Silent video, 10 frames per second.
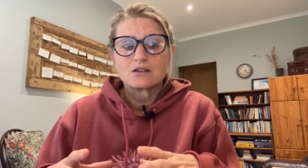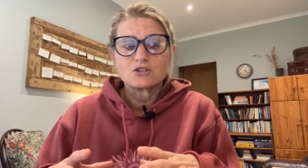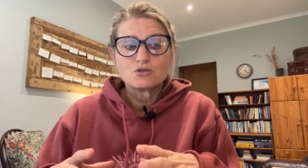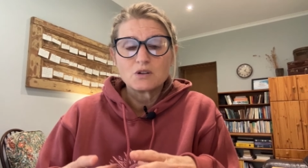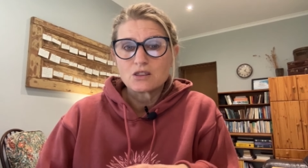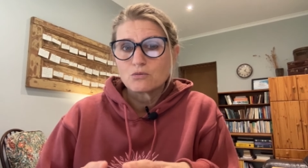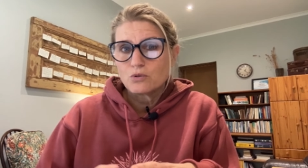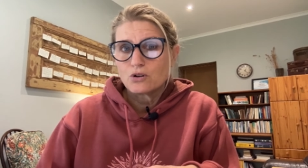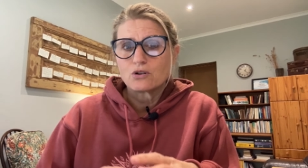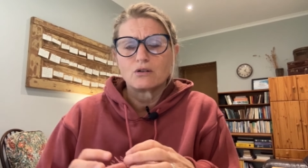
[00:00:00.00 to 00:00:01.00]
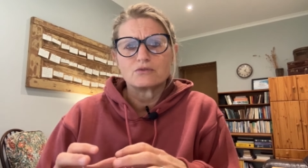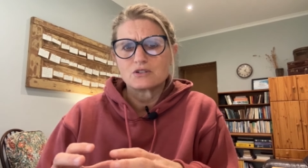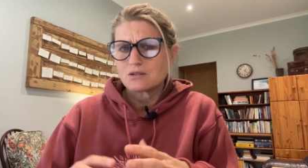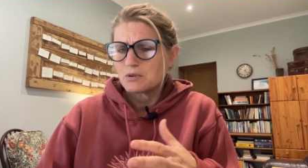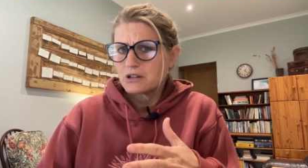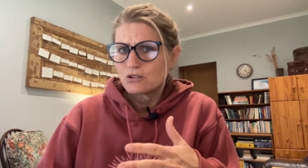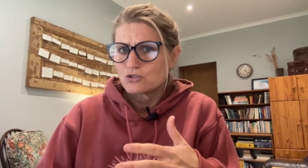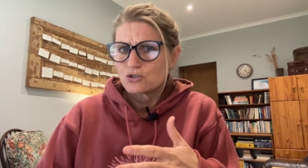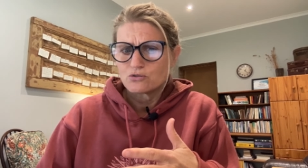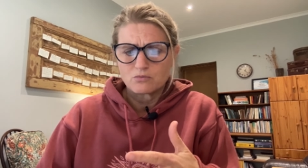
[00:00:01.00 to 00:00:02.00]
doing the work of disciplining your
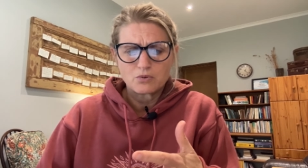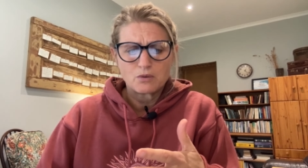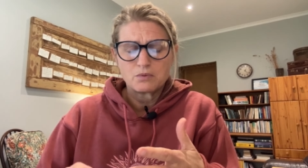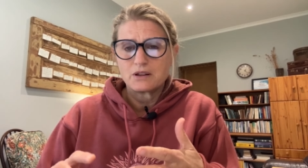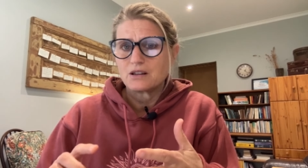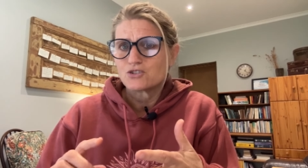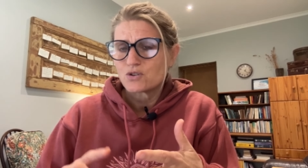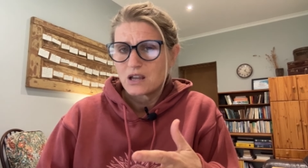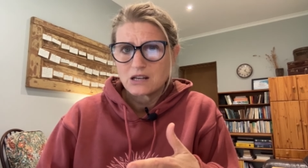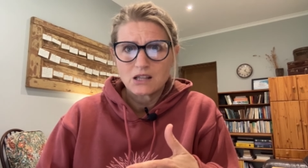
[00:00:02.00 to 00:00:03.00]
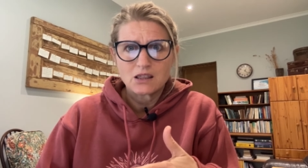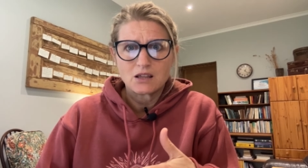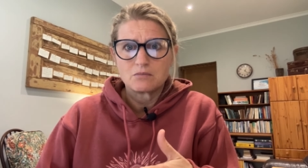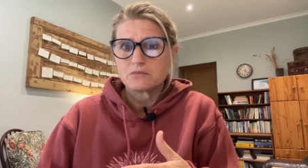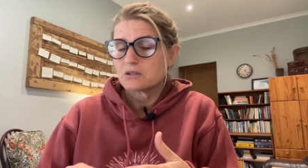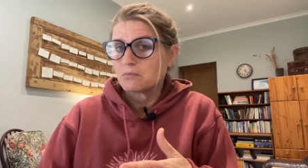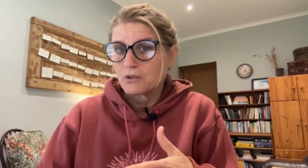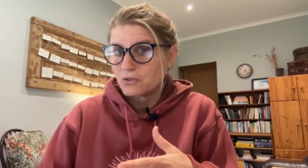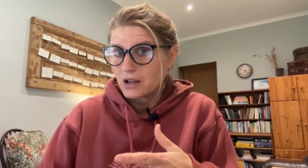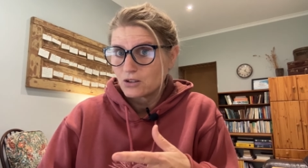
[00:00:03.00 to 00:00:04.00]
children properly, training them,
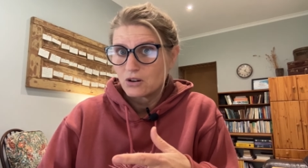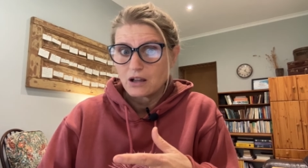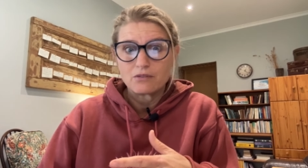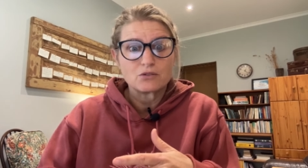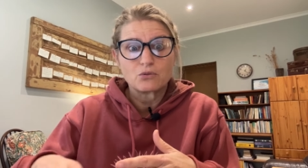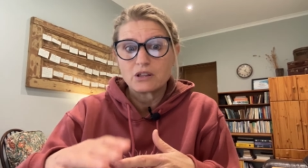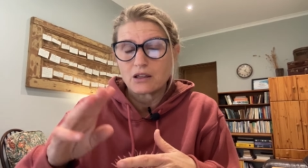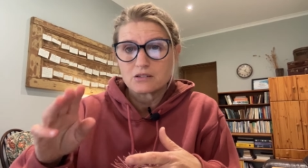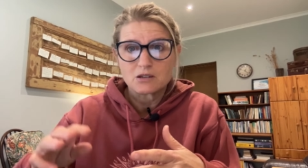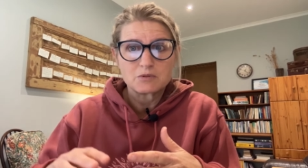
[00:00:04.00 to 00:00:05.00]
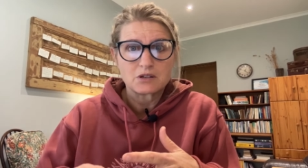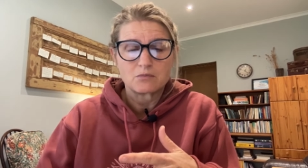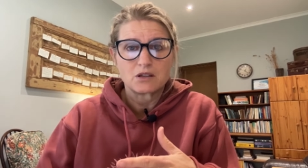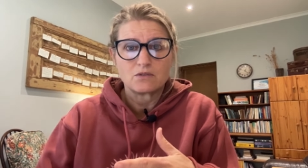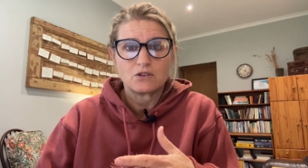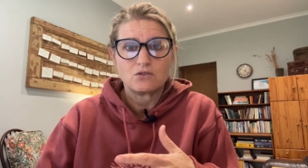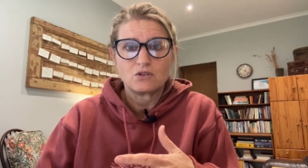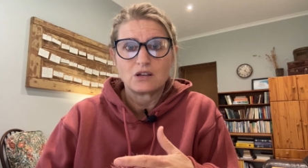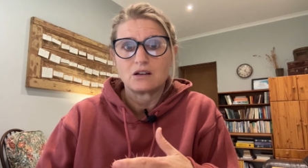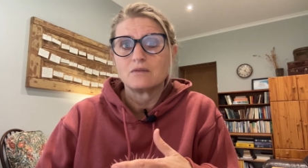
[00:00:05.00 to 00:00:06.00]
simplifying your life, and all the other tips that I'm giving you
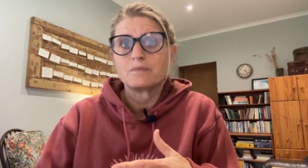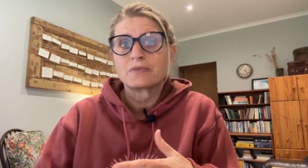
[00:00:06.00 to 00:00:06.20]
here,